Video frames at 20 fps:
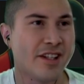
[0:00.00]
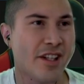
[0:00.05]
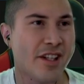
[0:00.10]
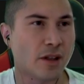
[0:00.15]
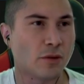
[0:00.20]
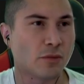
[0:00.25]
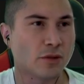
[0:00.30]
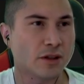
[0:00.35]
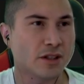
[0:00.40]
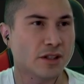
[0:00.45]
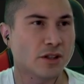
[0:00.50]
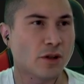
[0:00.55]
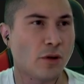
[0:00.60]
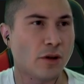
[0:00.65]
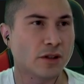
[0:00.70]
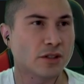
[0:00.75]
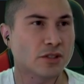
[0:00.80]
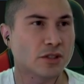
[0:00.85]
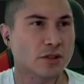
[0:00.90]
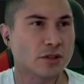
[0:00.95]
and we're
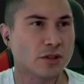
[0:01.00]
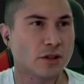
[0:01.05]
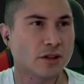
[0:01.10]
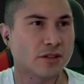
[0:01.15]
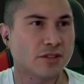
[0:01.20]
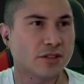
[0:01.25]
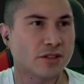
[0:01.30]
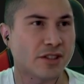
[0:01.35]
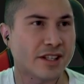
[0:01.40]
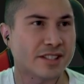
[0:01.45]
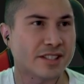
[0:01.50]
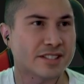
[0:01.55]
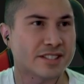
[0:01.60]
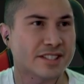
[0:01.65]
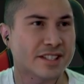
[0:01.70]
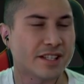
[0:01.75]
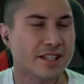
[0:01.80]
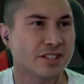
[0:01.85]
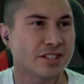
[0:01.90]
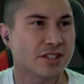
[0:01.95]
going to look for that
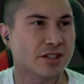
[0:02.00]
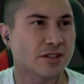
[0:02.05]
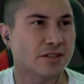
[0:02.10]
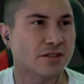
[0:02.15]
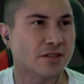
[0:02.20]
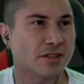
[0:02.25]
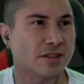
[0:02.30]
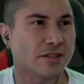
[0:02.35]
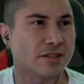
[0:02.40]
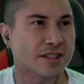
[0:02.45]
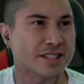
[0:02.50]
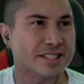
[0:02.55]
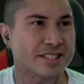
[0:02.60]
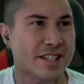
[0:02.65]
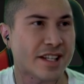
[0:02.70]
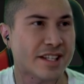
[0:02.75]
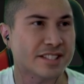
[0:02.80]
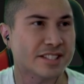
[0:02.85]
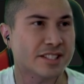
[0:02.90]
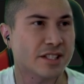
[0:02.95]
skeleton for the
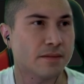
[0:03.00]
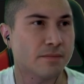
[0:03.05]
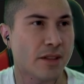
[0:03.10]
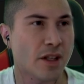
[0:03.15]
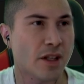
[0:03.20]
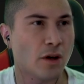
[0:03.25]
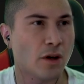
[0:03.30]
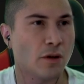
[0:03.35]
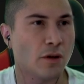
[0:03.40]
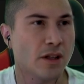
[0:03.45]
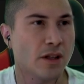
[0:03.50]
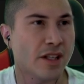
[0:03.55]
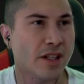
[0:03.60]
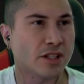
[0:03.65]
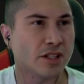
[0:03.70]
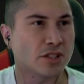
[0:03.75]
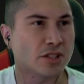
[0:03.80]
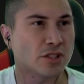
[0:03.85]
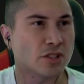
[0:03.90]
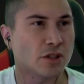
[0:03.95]
assassin male,
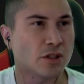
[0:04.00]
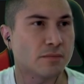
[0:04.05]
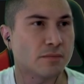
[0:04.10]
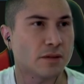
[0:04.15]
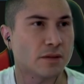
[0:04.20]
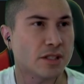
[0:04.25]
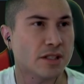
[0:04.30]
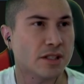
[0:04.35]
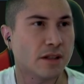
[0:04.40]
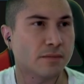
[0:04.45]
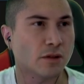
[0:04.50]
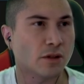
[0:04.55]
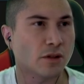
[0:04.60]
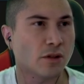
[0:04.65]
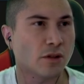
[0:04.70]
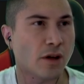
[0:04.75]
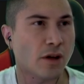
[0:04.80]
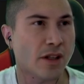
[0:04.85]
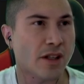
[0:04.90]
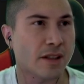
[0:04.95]
and it should be, and I'm gonna
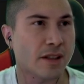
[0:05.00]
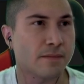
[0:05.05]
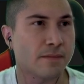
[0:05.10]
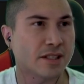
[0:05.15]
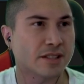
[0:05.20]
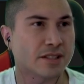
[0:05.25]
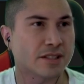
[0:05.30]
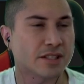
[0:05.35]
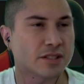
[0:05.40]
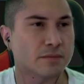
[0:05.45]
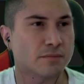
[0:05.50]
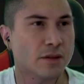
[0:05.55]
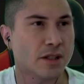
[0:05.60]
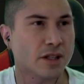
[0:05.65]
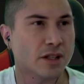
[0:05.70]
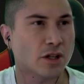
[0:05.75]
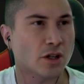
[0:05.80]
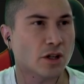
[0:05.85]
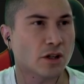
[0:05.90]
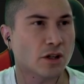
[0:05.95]
go ahead and make this
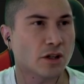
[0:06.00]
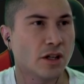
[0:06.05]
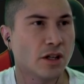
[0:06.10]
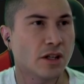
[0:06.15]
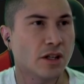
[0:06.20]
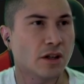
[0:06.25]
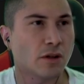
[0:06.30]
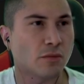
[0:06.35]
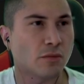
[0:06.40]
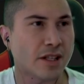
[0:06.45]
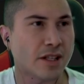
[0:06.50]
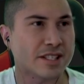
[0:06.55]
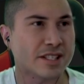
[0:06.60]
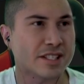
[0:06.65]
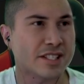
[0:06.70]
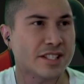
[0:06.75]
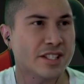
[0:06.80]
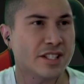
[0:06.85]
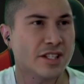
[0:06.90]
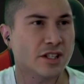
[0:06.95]
bigger right
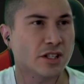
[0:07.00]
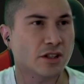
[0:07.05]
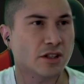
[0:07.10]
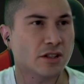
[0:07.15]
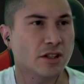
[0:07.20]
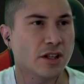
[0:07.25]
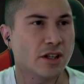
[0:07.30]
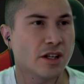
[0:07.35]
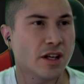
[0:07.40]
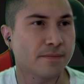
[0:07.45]
here.